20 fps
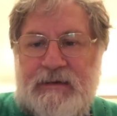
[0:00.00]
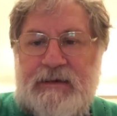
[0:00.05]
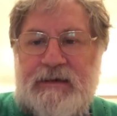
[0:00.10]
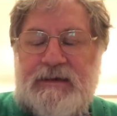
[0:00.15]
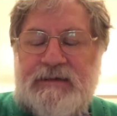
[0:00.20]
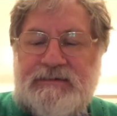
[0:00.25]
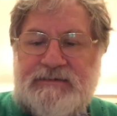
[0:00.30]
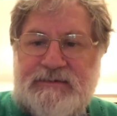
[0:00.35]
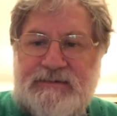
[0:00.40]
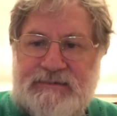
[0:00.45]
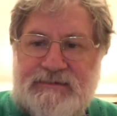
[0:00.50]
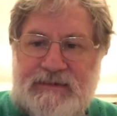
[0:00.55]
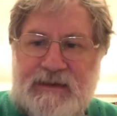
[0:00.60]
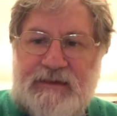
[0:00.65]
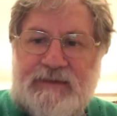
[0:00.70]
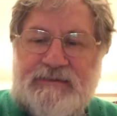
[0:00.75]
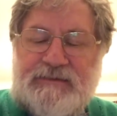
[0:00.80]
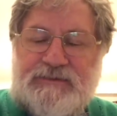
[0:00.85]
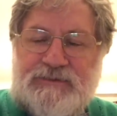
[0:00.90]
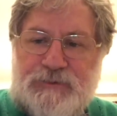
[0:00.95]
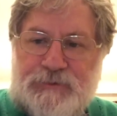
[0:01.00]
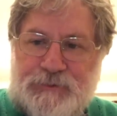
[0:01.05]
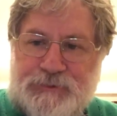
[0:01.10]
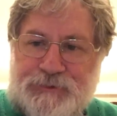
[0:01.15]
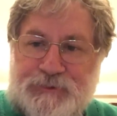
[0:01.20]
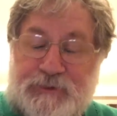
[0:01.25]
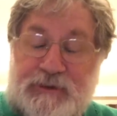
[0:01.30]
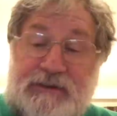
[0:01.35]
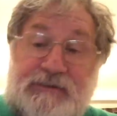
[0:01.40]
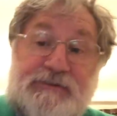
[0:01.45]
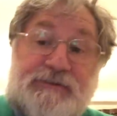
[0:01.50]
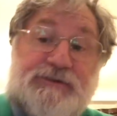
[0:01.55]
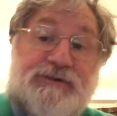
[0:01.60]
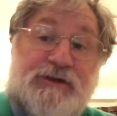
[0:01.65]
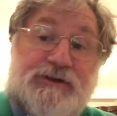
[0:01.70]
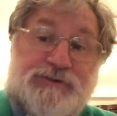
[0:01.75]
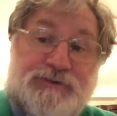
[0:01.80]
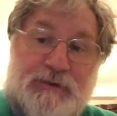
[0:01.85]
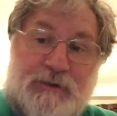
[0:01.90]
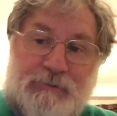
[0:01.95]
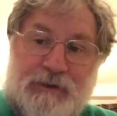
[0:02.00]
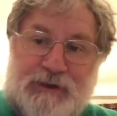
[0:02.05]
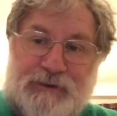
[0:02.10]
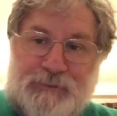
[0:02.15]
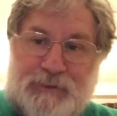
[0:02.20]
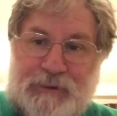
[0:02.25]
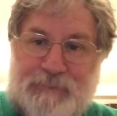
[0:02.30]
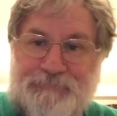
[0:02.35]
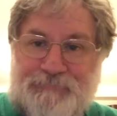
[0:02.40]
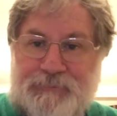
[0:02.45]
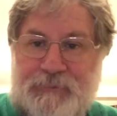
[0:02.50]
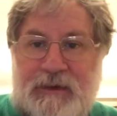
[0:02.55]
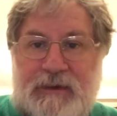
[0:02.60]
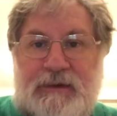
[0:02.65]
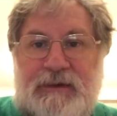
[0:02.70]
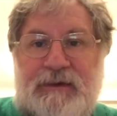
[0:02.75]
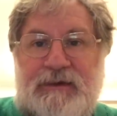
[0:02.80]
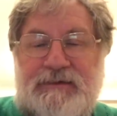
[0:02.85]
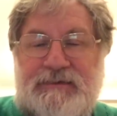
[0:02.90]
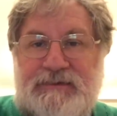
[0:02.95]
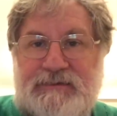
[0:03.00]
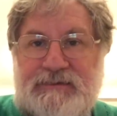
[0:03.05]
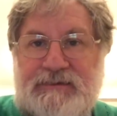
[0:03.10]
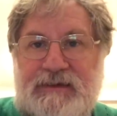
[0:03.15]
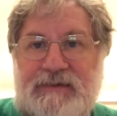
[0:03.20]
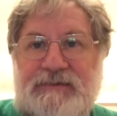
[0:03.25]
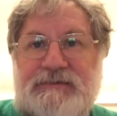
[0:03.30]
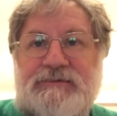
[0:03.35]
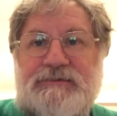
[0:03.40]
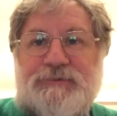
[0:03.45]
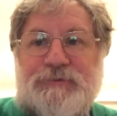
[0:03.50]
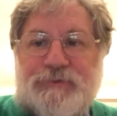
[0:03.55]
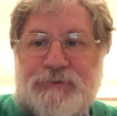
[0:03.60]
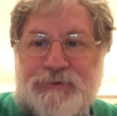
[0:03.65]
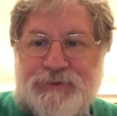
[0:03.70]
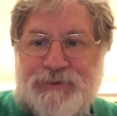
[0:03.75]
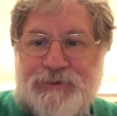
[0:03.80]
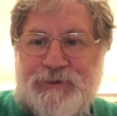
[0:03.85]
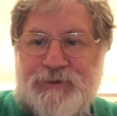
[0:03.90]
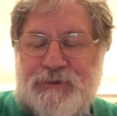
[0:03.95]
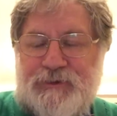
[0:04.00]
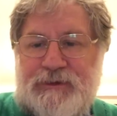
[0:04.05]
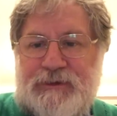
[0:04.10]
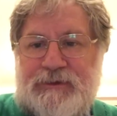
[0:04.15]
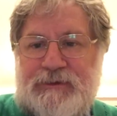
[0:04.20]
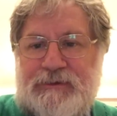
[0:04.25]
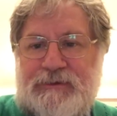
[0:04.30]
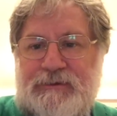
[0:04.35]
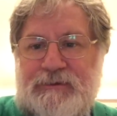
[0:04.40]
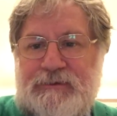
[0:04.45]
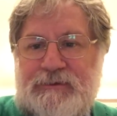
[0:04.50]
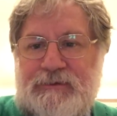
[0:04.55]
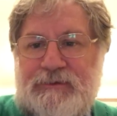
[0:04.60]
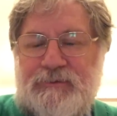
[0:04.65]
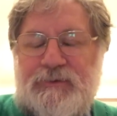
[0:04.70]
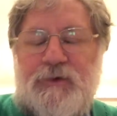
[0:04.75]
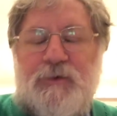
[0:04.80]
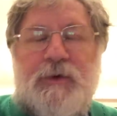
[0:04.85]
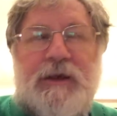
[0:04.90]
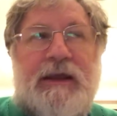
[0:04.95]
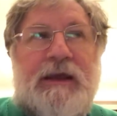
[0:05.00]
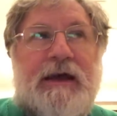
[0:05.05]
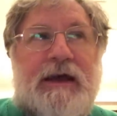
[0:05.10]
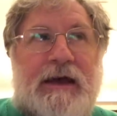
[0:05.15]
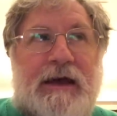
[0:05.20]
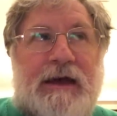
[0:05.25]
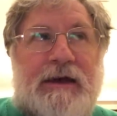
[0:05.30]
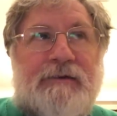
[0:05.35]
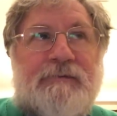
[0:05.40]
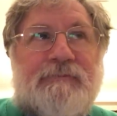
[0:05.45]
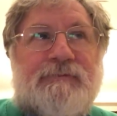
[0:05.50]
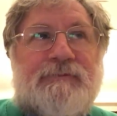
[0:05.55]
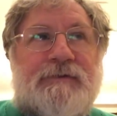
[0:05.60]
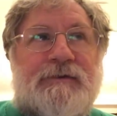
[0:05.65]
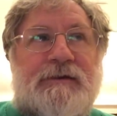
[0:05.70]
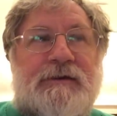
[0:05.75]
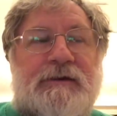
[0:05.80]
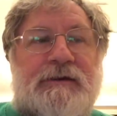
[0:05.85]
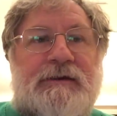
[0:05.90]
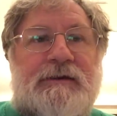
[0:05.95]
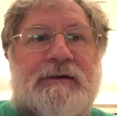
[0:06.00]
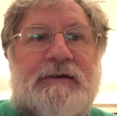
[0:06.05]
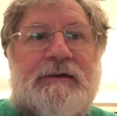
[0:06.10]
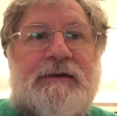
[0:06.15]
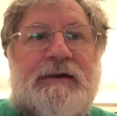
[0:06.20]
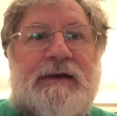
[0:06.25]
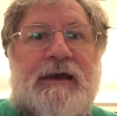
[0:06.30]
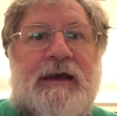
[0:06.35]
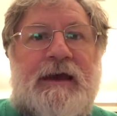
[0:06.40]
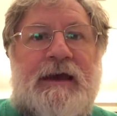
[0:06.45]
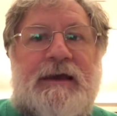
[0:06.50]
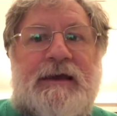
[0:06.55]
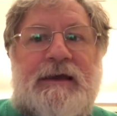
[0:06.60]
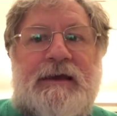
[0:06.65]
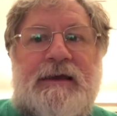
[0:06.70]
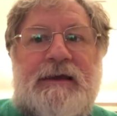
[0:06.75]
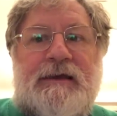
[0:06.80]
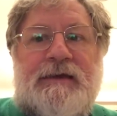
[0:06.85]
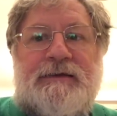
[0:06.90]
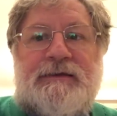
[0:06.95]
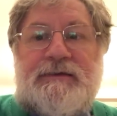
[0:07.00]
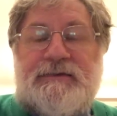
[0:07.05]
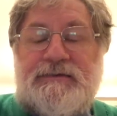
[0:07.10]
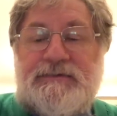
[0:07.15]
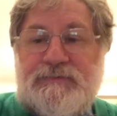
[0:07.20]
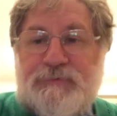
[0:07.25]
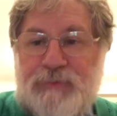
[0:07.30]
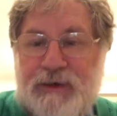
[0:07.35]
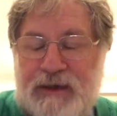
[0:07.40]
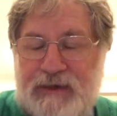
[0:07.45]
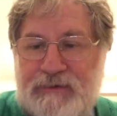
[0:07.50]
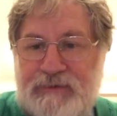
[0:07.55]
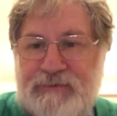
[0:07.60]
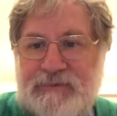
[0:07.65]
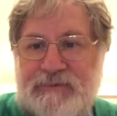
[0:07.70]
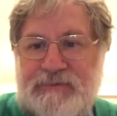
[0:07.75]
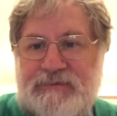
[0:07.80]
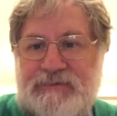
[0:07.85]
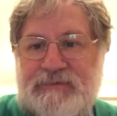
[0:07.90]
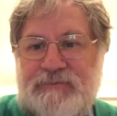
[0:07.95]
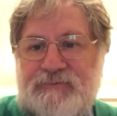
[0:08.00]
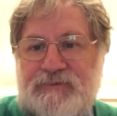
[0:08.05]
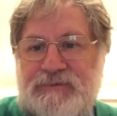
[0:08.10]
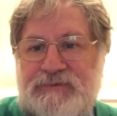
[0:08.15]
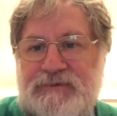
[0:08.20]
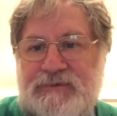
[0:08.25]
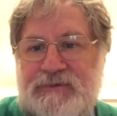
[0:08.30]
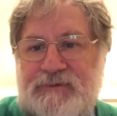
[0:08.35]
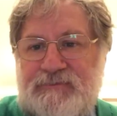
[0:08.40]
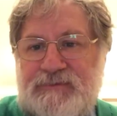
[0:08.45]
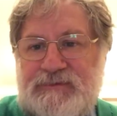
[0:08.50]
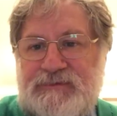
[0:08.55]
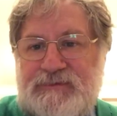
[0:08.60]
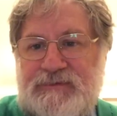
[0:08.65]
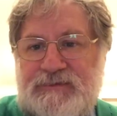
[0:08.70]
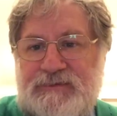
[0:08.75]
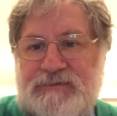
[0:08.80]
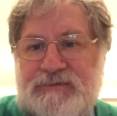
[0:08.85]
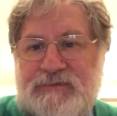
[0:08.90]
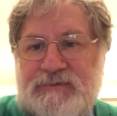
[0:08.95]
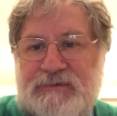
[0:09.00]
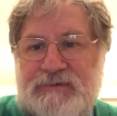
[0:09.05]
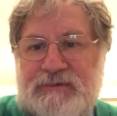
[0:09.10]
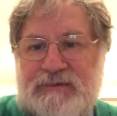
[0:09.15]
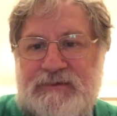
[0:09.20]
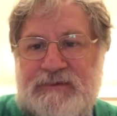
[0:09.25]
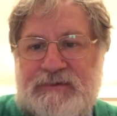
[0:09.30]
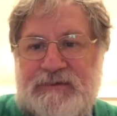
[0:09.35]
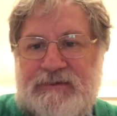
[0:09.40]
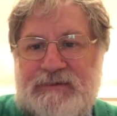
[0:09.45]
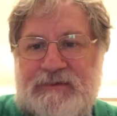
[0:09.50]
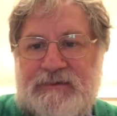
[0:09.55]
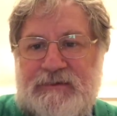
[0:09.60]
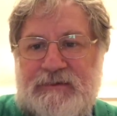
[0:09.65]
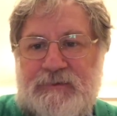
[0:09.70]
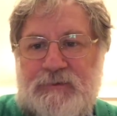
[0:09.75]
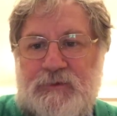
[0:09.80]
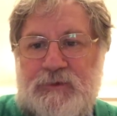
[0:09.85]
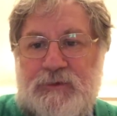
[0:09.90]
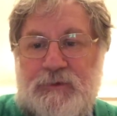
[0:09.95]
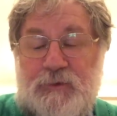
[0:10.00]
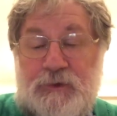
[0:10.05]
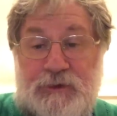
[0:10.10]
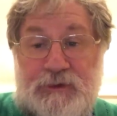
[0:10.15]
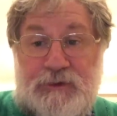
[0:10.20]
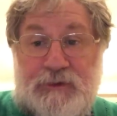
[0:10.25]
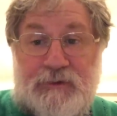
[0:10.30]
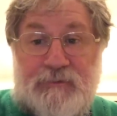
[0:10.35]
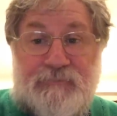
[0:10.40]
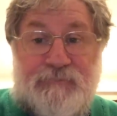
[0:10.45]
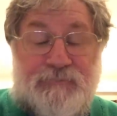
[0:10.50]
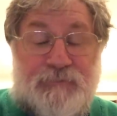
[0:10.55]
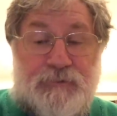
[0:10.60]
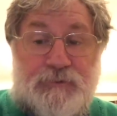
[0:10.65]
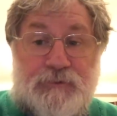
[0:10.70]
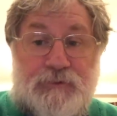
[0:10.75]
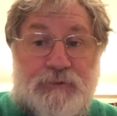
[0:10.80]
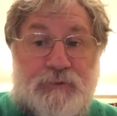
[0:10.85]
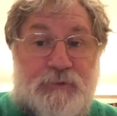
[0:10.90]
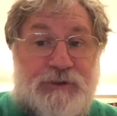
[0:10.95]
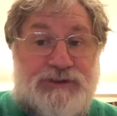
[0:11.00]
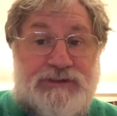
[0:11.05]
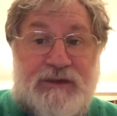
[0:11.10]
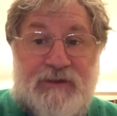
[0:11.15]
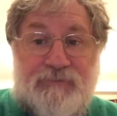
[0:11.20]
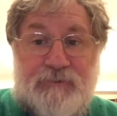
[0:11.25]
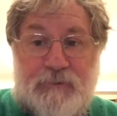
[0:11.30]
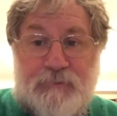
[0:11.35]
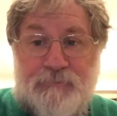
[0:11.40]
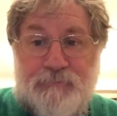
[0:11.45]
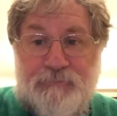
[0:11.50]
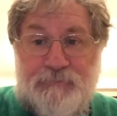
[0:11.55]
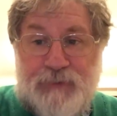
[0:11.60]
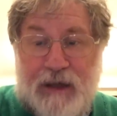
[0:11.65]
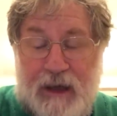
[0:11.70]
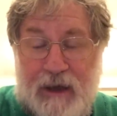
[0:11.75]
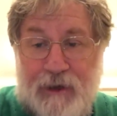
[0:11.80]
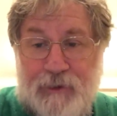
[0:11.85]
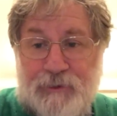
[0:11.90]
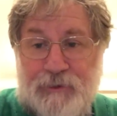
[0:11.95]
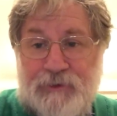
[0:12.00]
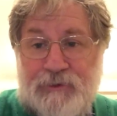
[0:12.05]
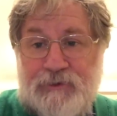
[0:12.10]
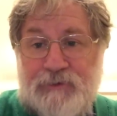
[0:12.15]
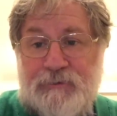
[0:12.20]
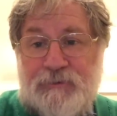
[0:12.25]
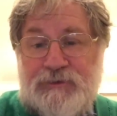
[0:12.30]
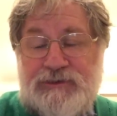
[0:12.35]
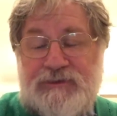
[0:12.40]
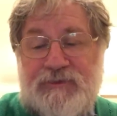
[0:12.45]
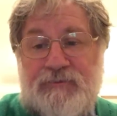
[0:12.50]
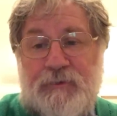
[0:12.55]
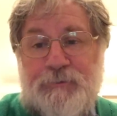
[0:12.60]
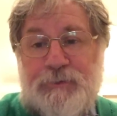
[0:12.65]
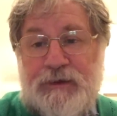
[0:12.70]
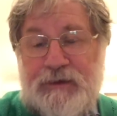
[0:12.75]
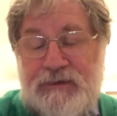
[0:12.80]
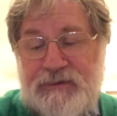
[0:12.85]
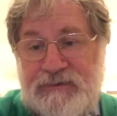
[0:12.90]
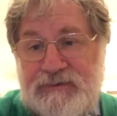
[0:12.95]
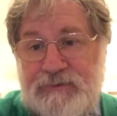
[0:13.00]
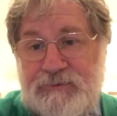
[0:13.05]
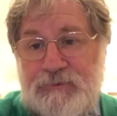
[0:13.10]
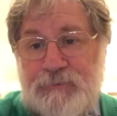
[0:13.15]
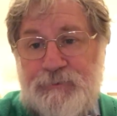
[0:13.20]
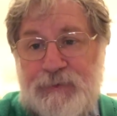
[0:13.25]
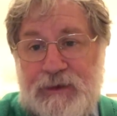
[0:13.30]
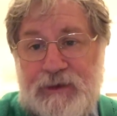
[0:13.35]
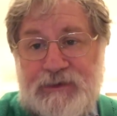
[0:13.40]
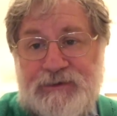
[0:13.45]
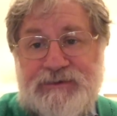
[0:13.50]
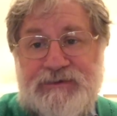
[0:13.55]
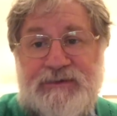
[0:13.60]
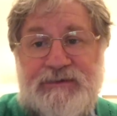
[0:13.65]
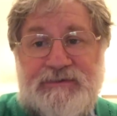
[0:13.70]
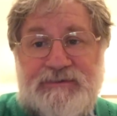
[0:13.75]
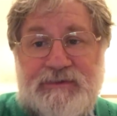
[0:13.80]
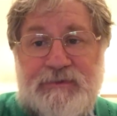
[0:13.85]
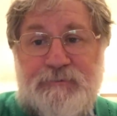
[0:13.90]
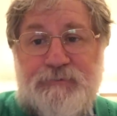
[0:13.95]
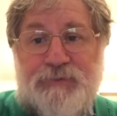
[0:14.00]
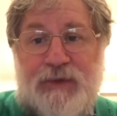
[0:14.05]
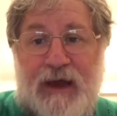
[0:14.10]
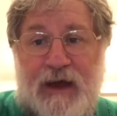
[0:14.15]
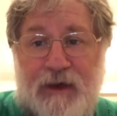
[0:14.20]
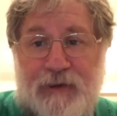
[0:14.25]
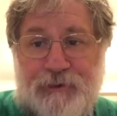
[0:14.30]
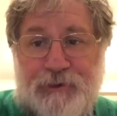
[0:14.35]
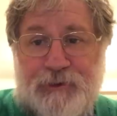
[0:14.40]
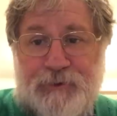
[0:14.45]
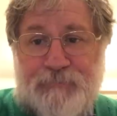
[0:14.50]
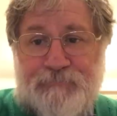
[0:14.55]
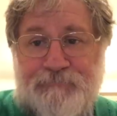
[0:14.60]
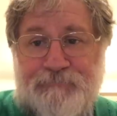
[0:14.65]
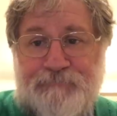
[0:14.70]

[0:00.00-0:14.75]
It is extraordinary, in the Treasury, by the way, it is extraordinary. You know, we have an independent civil service that will work for whichever power, whichever political party is in power.